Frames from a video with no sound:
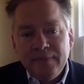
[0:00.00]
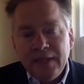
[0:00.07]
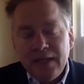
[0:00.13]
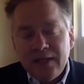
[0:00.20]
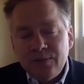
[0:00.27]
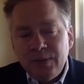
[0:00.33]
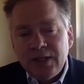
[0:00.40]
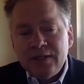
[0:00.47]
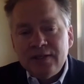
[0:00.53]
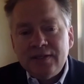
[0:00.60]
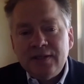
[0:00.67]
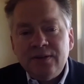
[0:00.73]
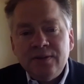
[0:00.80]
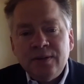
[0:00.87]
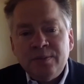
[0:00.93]
As we
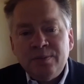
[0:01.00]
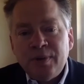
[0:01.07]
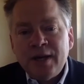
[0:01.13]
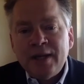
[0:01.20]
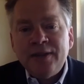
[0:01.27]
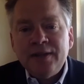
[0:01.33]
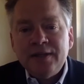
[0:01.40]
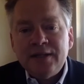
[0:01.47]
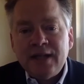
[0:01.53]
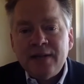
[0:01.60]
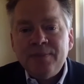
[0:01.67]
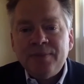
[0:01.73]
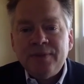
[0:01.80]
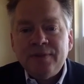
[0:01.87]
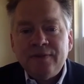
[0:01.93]
consider the breadth and
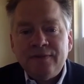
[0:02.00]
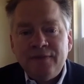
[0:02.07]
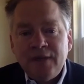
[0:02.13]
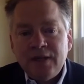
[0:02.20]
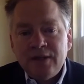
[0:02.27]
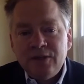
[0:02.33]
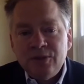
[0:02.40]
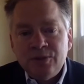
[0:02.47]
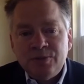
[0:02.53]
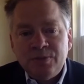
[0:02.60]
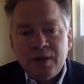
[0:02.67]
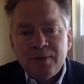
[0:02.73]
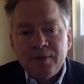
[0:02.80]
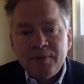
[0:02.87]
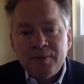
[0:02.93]
depth of the fake news
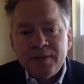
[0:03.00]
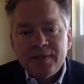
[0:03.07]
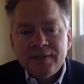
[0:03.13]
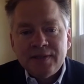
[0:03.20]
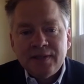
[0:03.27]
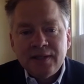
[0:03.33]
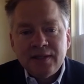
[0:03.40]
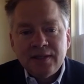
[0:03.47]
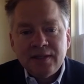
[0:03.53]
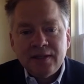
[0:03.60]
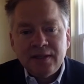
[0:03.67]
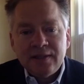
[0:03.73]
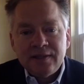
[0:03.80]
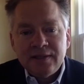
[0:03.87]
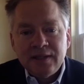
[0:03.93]
problem, let's
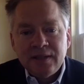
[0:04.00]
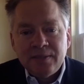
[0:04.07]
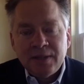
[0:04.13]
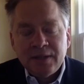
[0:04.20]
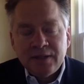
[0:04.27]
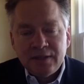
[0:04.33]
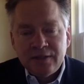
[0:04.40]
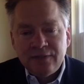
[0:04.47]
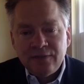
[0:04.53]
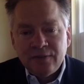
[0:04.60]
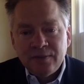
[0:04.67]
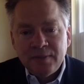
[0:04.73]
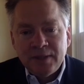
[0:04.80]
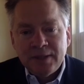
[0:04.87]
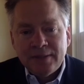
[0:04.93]
think about this for a
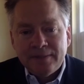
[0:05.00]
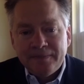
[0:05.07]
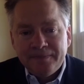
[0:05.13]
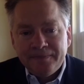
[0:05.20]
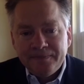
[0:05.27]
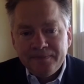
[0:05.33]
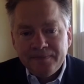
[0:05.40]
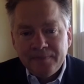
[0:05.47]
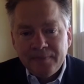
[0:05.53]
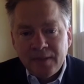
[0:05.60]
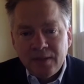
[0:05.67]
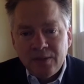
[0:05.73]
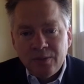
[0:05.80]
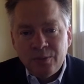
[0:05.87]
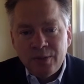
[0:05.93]

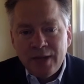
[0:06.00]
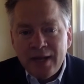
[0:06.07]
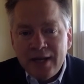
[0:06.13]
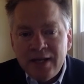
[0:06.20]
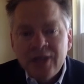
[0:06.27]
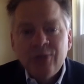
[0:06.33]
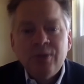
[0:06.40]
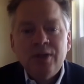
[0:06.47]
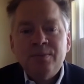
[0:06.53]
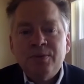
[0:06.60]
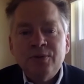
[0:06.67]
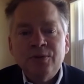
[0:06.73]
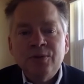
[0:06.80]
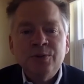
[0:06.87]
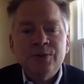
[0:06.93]
minute. Would any credible
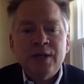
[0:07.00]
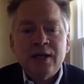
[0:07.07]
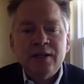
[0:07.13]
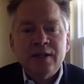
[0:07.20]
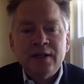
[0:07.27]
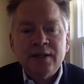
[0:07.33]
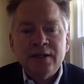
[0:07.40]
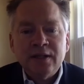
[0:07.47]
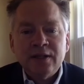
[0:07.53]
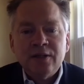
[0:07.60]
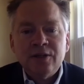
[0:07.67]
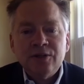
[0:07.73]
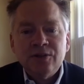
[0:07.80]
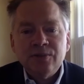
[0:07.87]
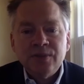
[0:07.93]
news outlet in the
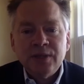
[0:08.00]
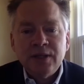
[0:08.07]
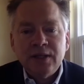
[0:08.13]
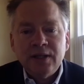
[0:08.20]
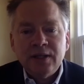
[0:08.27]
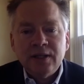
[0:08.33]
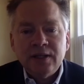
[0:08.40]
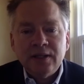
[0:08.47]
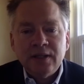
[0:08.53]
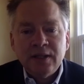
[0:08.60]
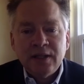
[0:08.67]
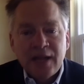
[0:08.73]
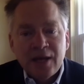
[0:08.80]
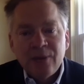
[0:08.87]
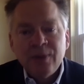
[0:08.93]
country
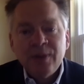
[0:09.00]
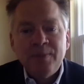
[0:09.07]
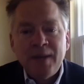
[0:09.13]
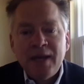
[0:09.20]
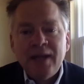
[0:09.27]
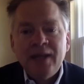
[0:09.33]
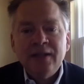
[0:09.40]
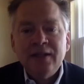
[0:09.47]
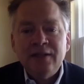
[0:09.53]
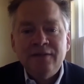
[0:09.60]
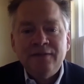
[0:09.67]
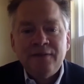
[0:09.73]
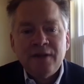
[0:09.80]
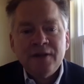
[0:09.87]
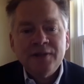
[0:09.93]
allowing patently
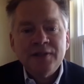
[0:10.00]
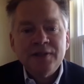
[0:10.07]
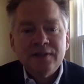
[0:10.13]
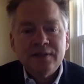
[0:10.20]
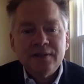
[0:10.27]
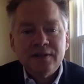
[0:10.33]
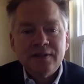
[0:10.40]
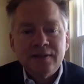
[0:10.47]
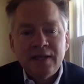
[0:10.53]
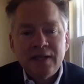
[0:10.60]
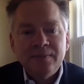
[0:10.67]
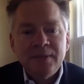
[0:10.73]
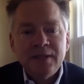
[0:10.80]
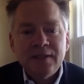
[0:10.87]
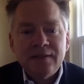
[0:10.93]
false
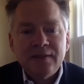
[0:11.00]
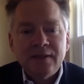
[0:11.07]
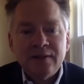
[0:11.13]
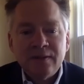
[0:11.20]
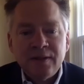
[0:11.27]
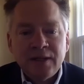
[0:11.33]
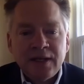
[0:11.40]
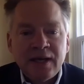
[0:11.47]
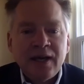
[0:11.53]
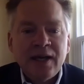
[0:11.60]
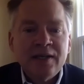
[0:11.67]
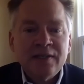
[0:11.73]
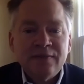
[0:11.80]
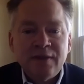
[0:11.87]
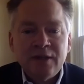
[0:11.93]
statements under the
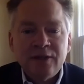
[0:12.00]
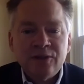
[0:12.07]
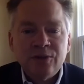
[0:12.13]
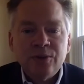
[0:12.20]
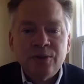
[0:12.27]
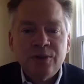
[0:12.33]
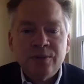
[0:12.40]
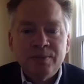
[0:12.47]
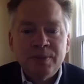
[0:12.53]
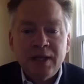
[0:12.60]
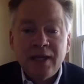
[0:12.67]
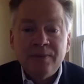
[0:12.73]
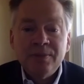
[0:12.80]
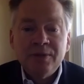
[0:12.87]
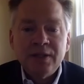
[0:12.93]
guise of editorial be
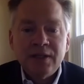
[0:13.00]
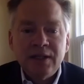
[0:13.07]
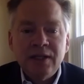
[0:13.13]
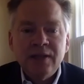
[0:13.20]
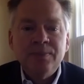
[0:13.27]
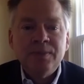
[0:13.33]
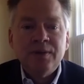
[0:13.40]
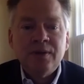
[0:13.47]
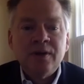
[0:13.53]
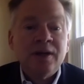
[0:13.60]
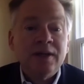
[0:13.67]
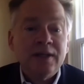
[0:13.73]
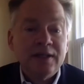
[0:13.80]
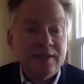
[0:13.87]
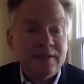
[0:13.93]
able to keep their
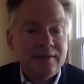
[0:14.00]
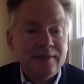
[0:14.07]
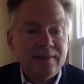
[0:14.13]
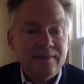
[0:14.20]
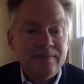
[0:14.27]
audience?